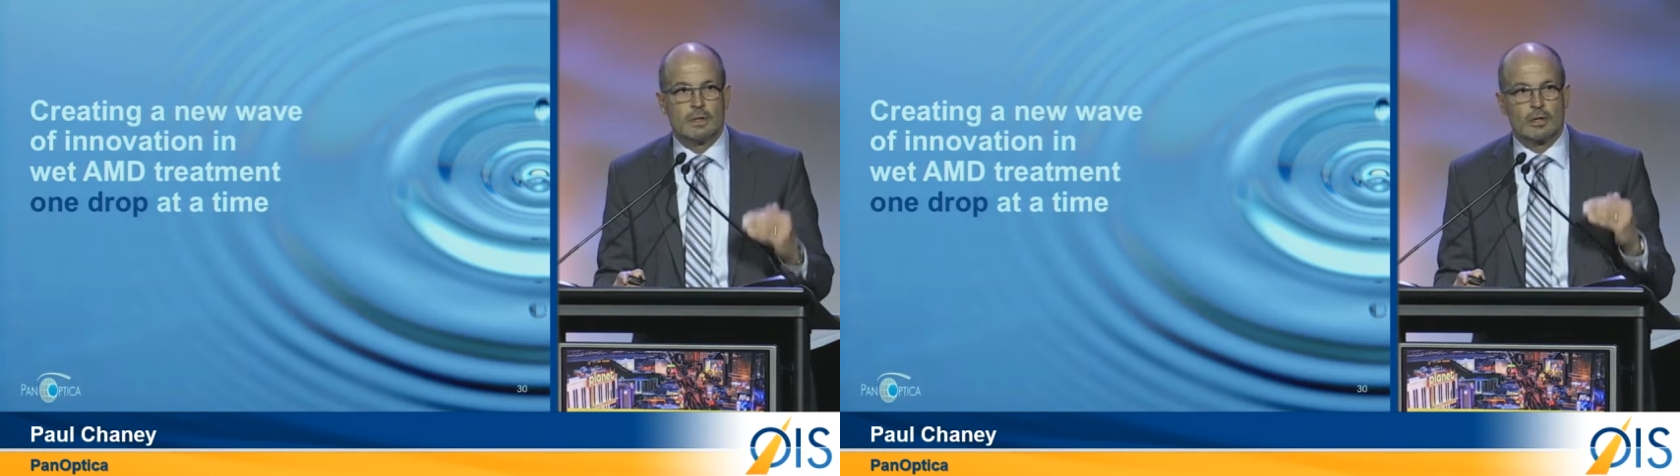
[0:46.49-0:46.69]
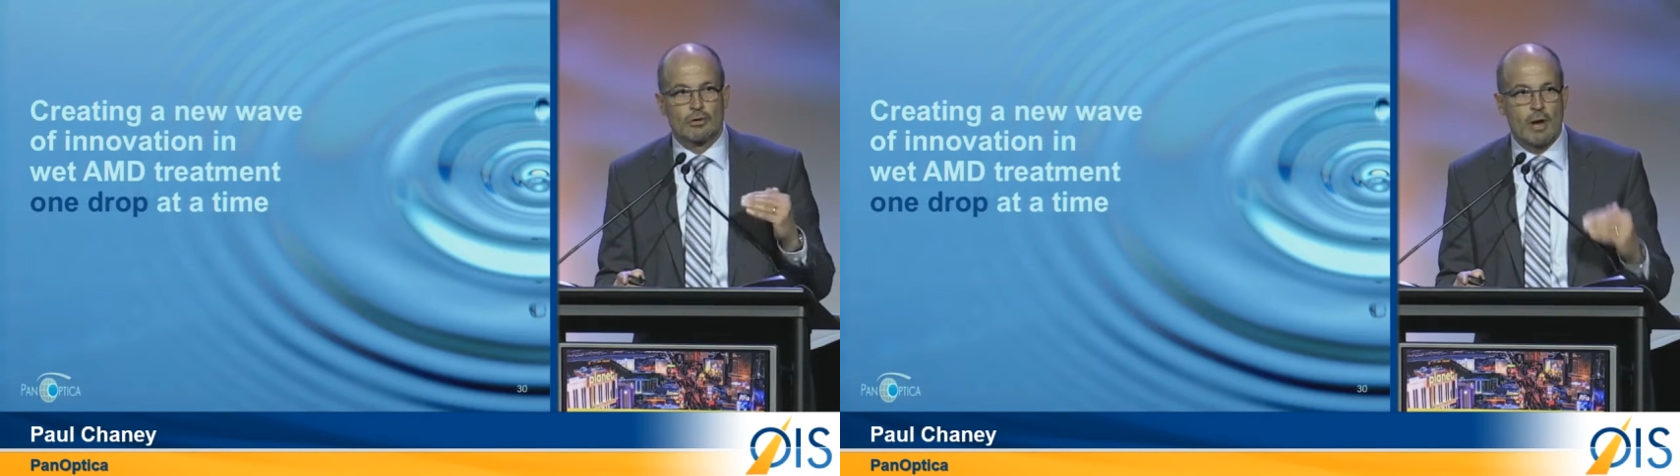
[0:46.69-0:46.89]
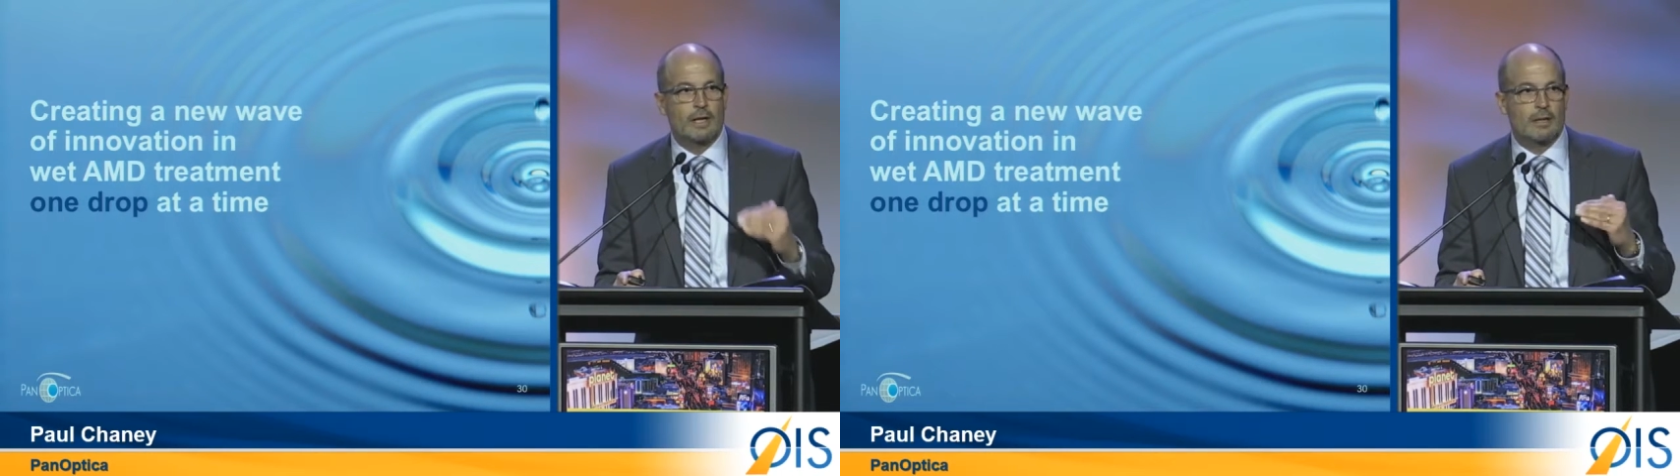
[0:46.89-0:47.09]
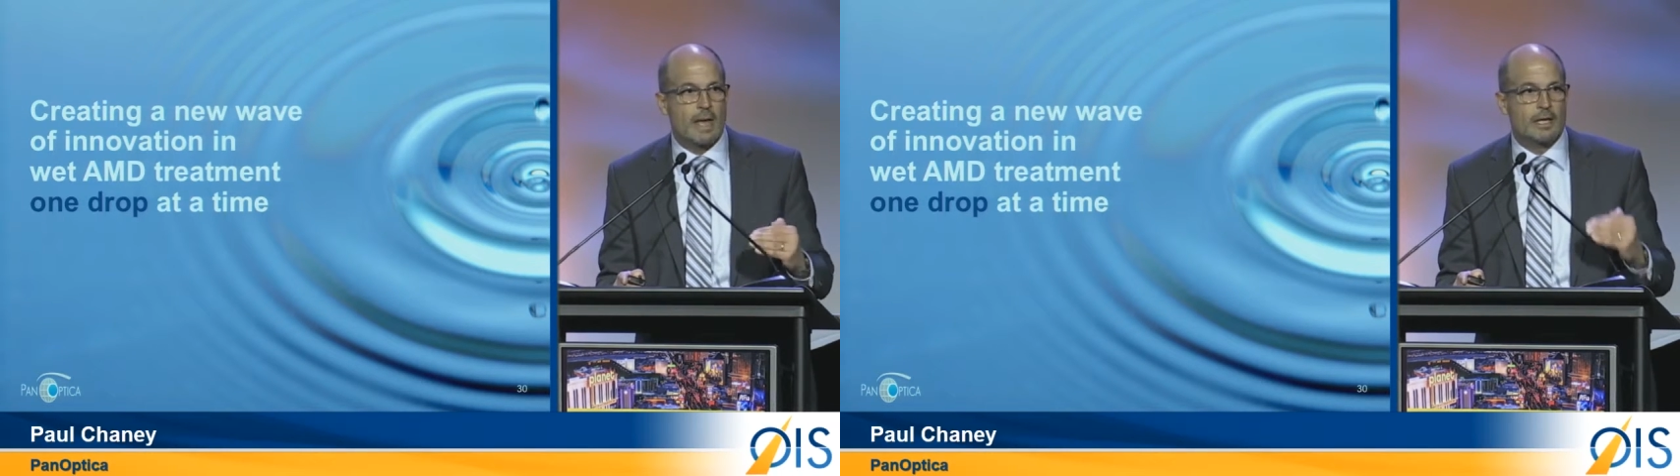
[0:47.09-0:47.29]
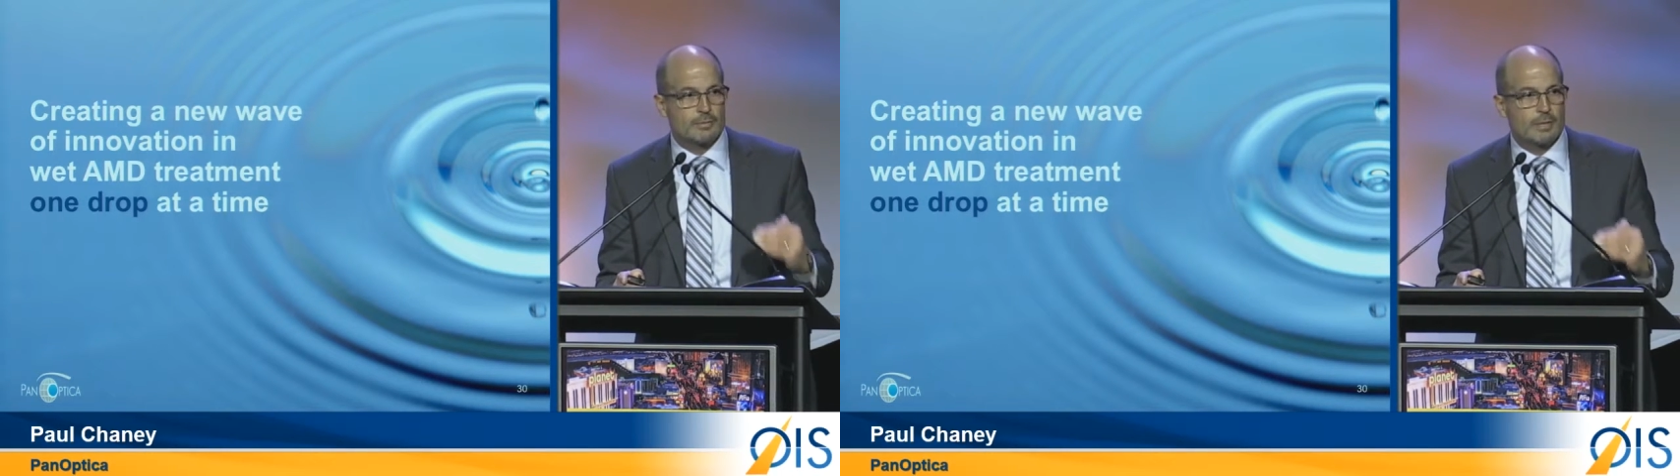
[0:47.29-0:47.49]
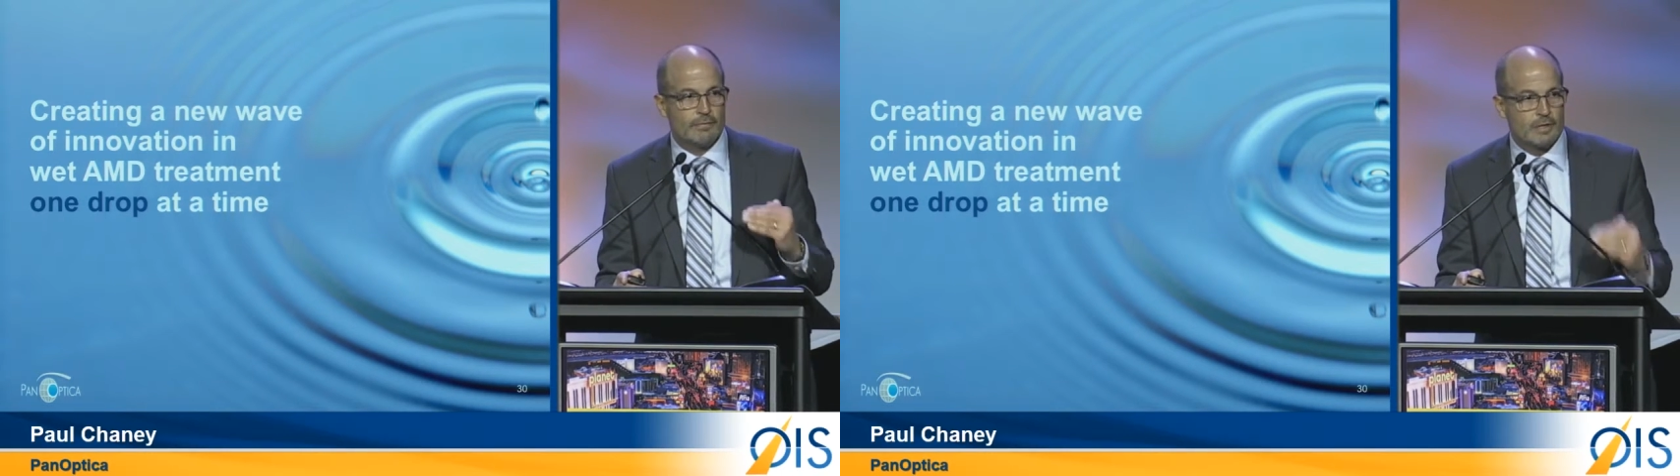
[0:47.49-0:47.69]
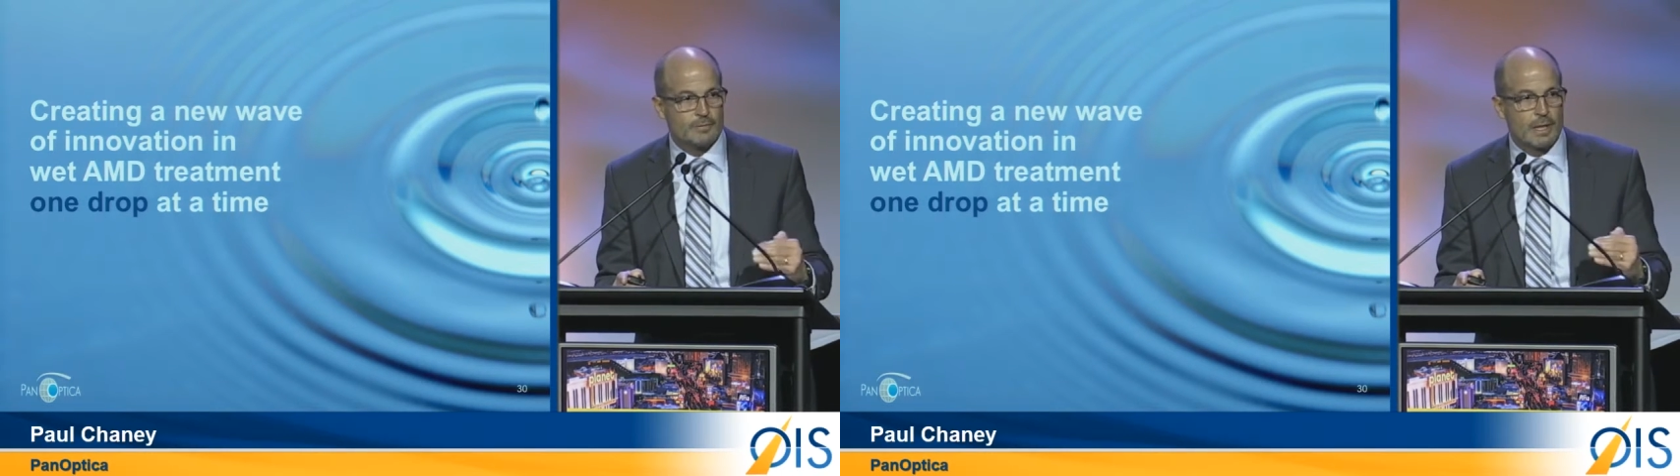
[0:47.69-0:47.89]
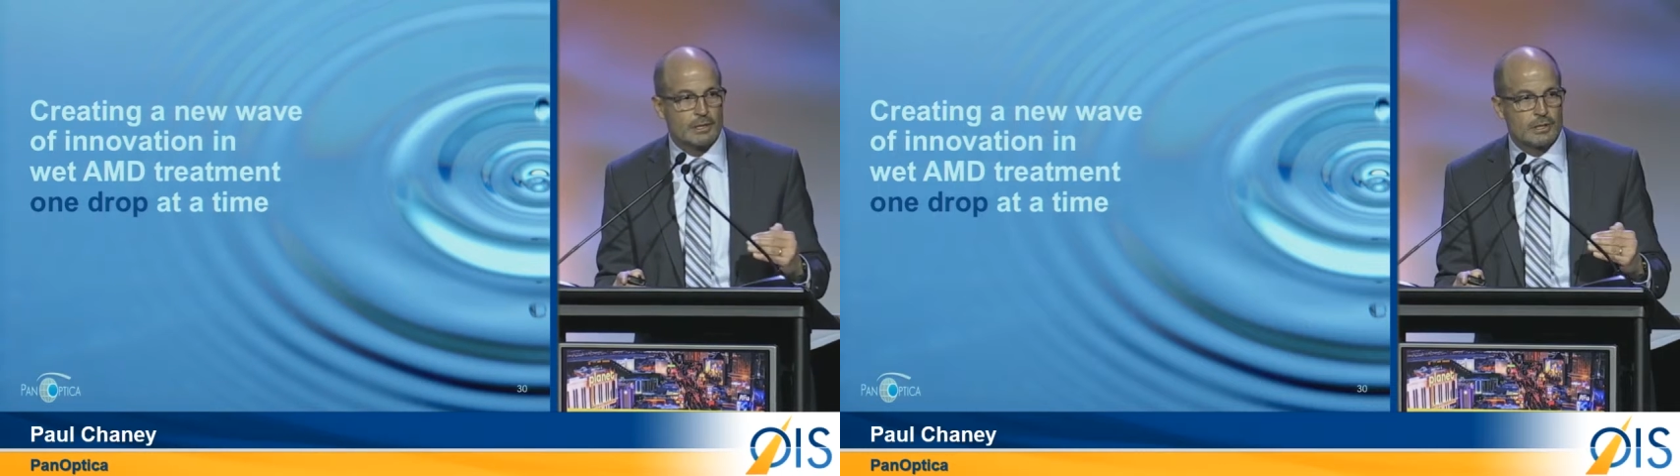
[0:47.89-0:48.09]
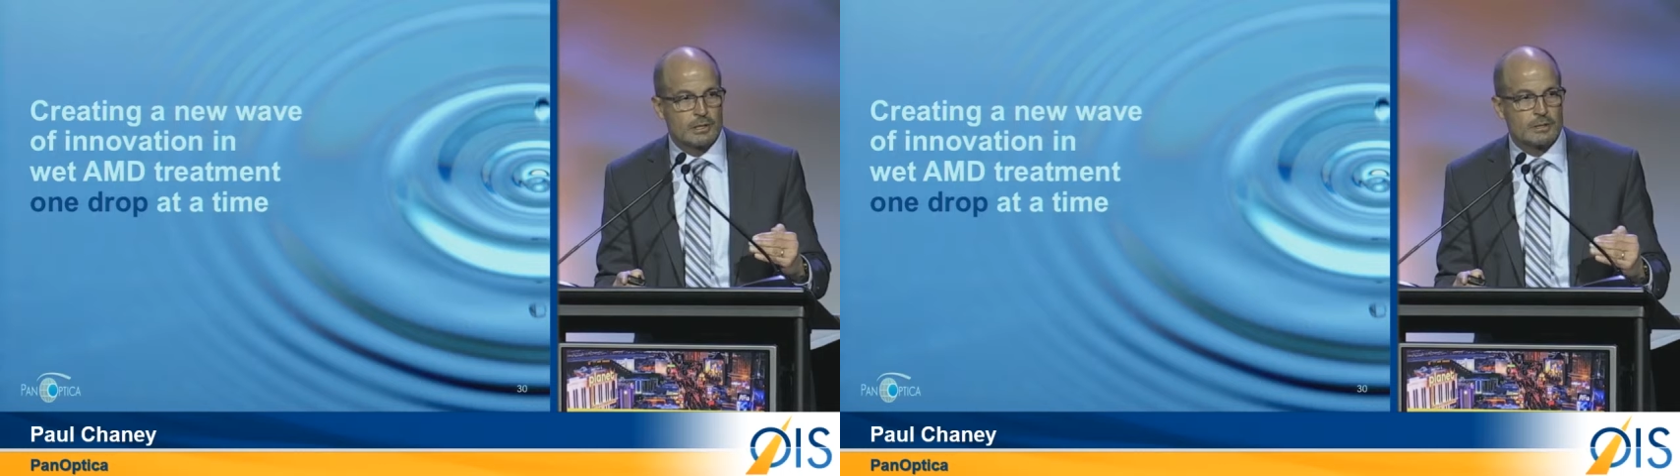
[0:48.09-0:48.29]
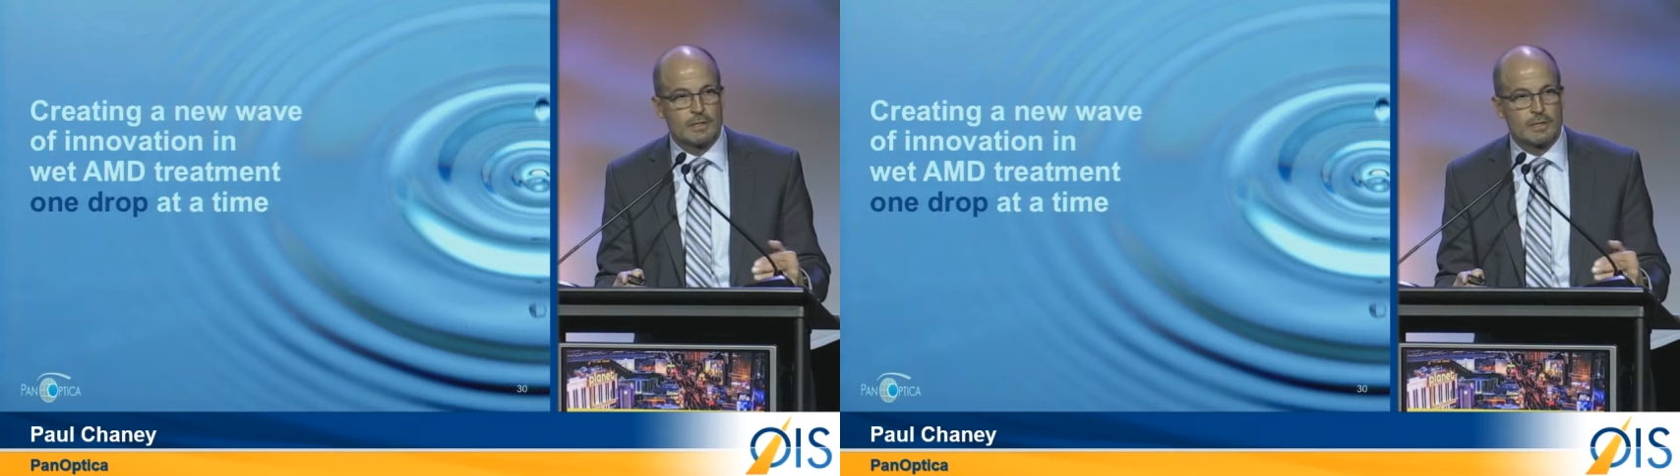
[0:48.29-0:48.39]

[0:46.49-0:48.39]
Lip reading: chronic management of these patients,